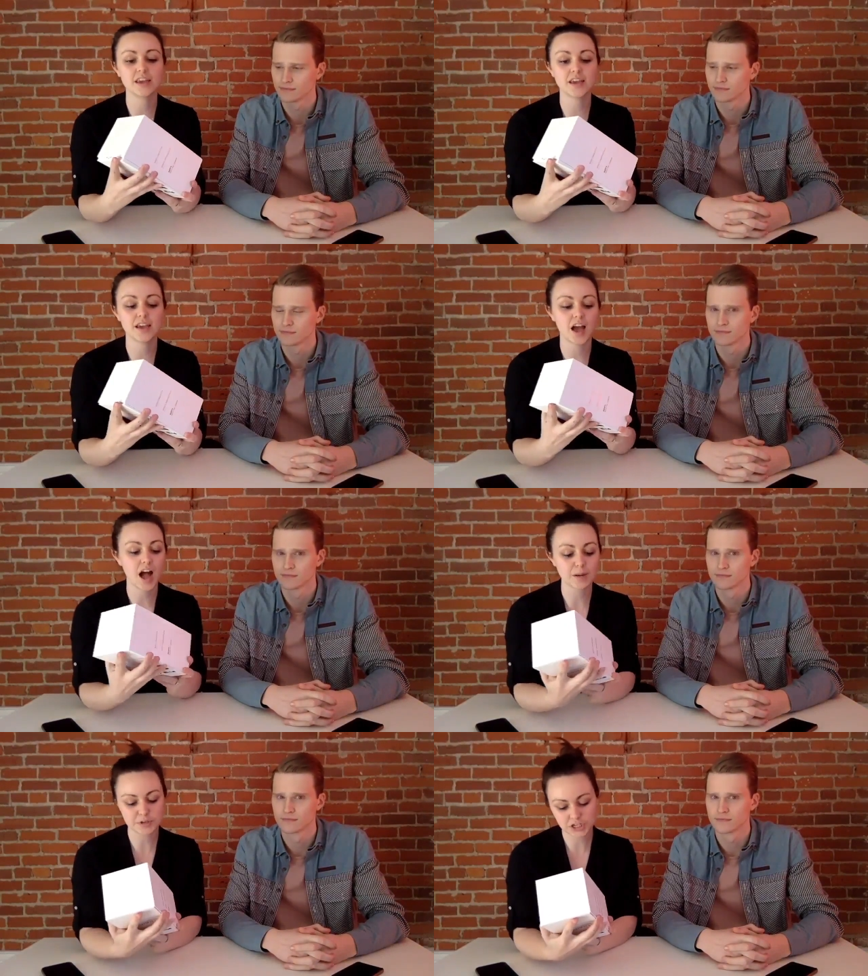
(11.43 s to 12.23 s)
Speaker 1: the
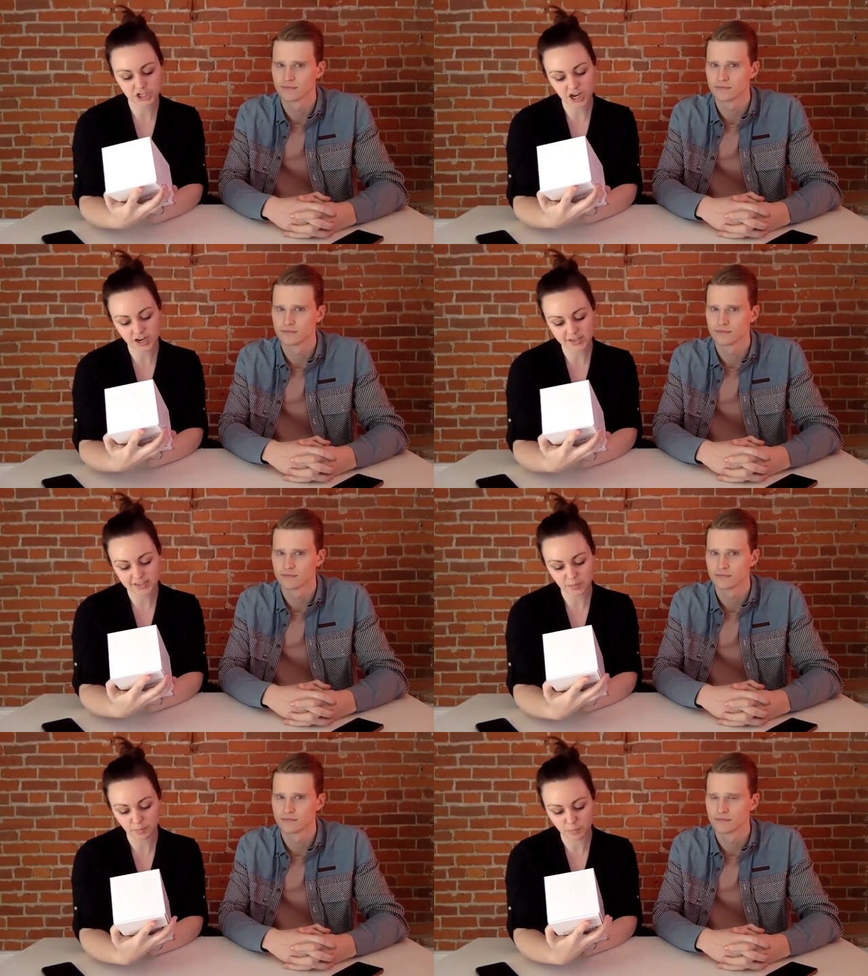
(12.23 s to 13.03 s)
OptiShokz
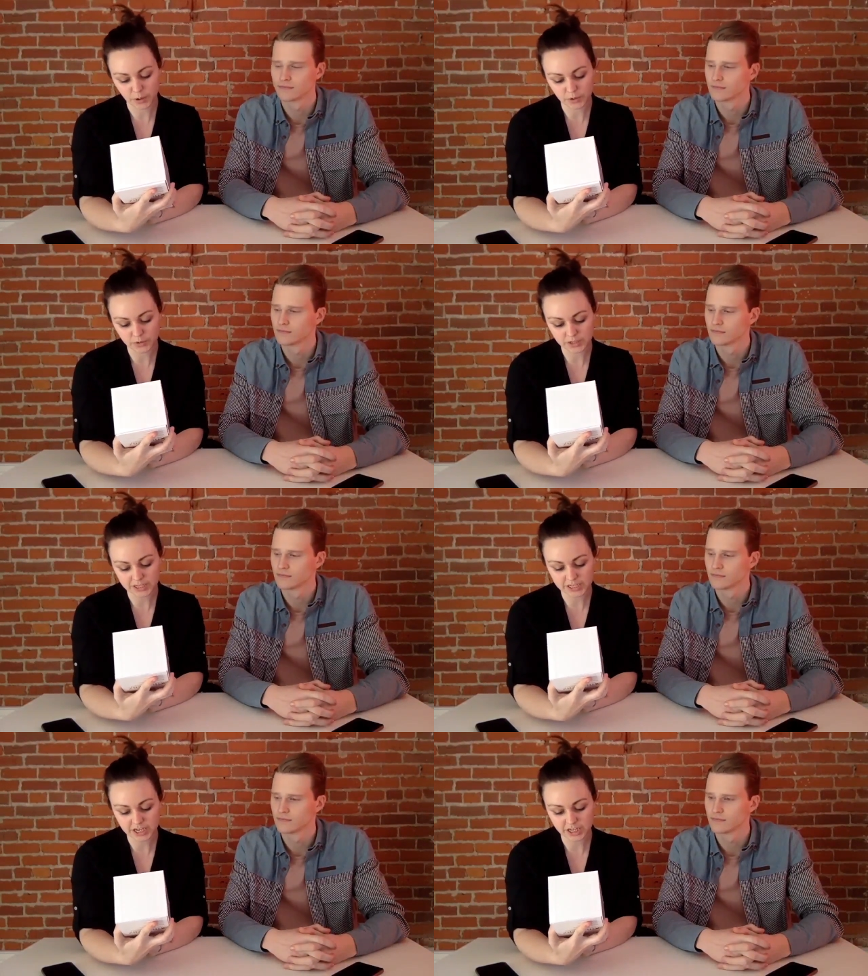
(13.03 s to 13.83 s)
Bone
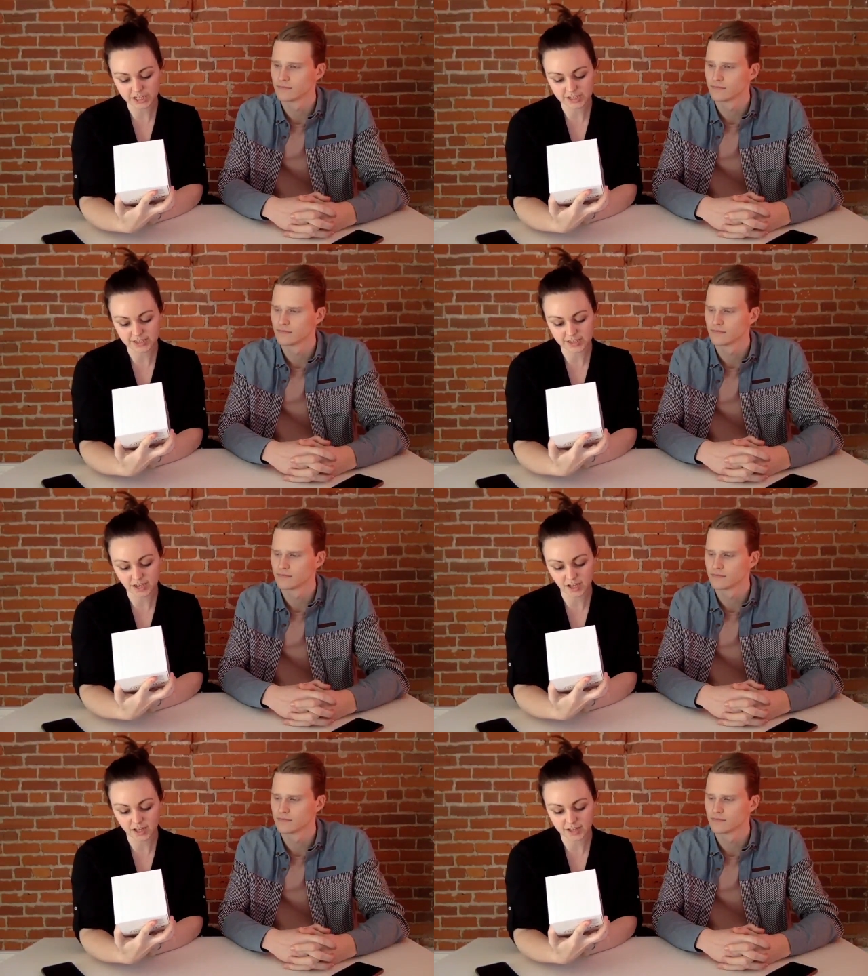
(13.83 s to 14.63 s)
Conduction
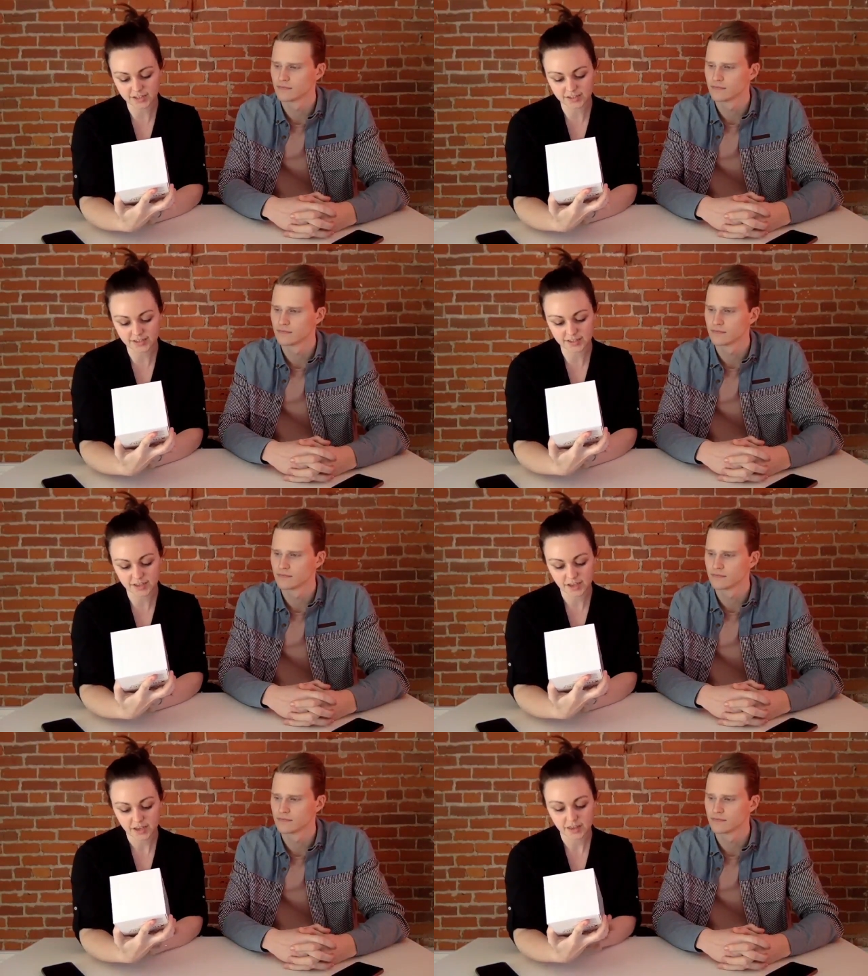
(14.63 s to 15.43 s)
Sunglasses.
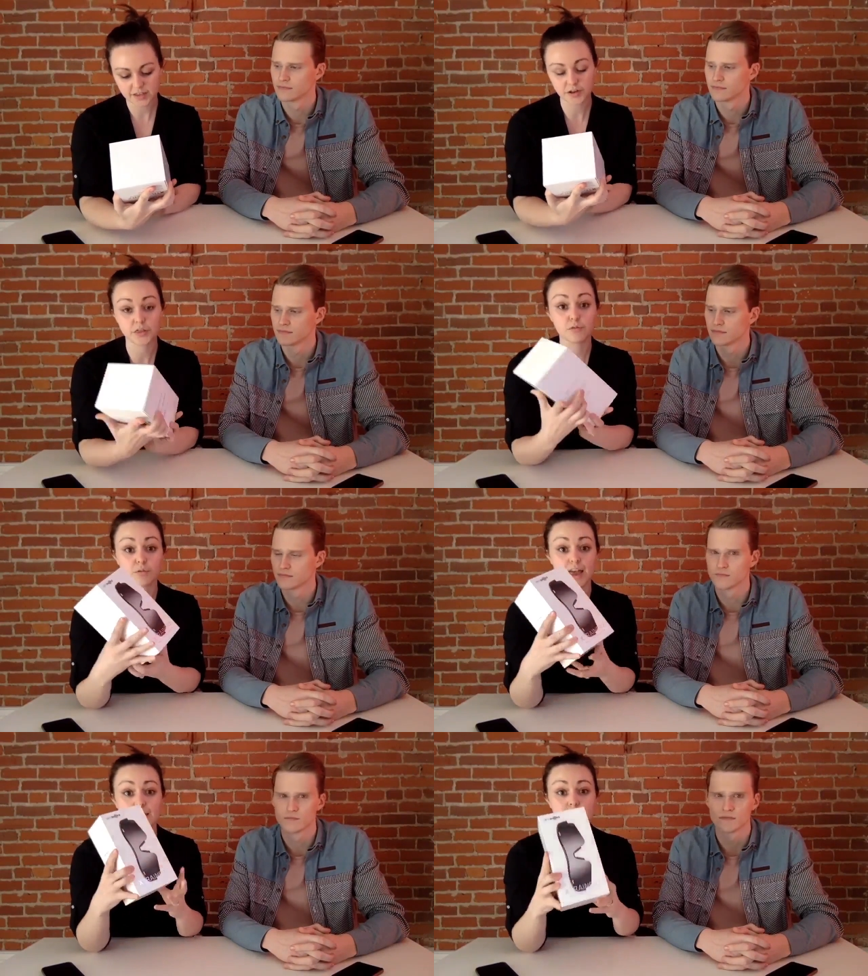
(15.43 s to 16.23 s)
These are the
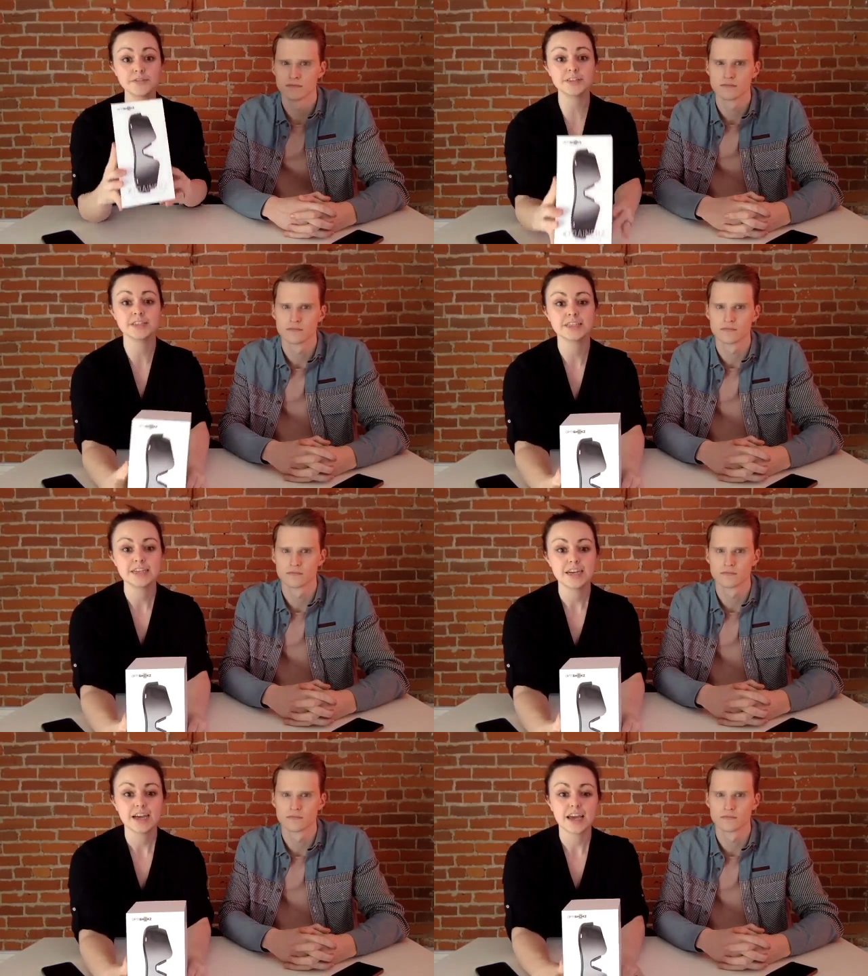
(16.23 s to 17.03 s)
Revs,
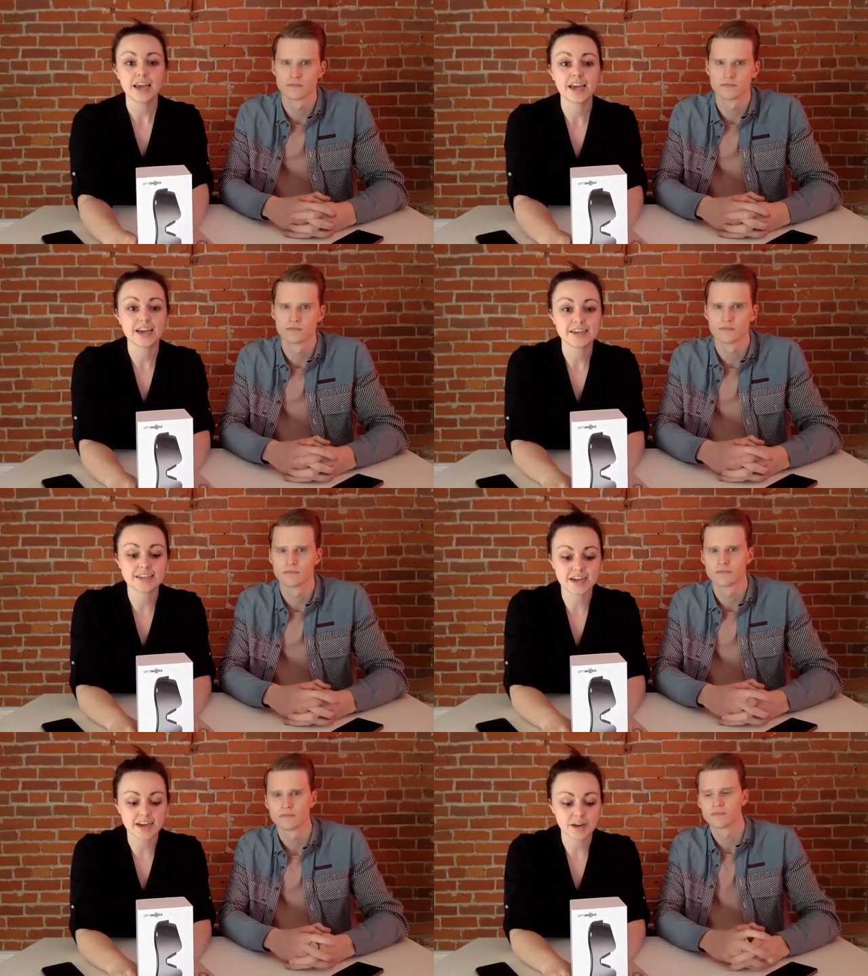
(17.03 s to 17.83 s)
and
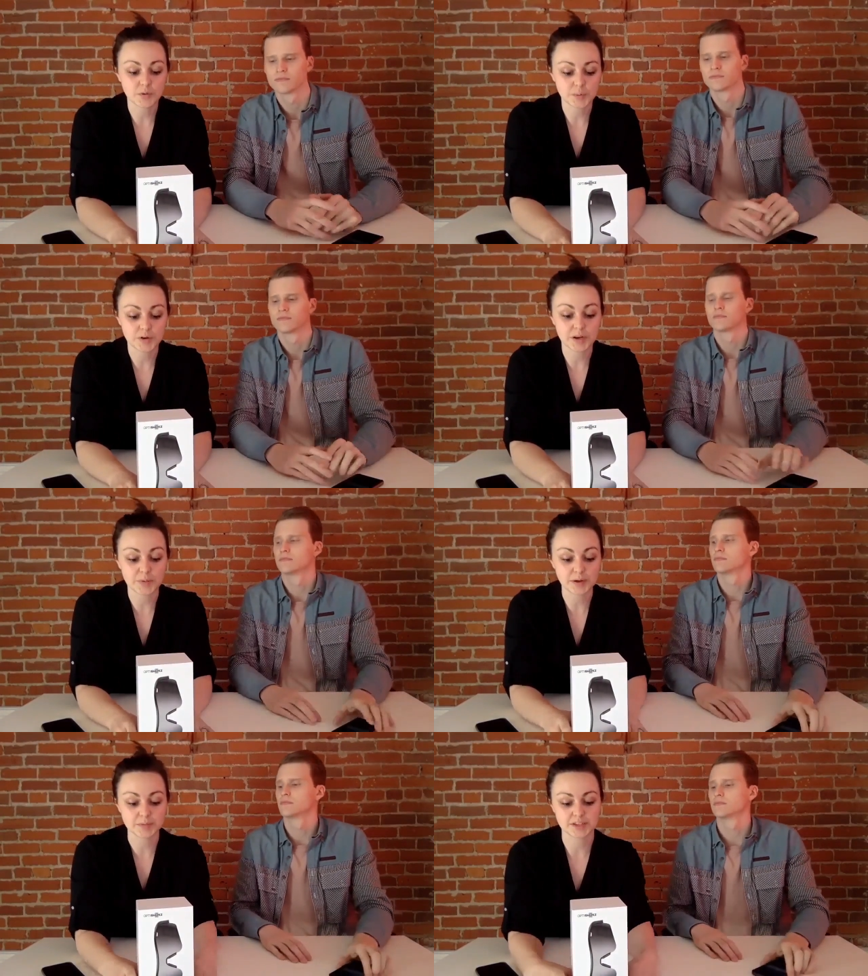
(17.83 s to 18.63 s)
we're pretty
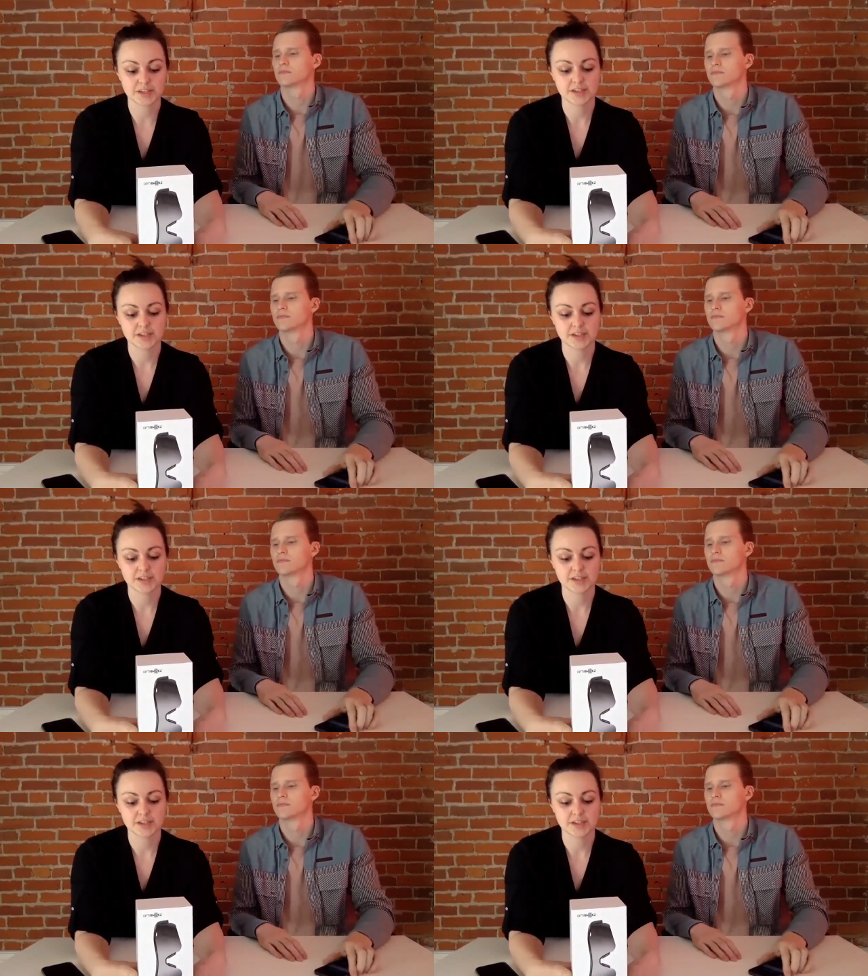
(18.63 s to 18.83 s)
pumped.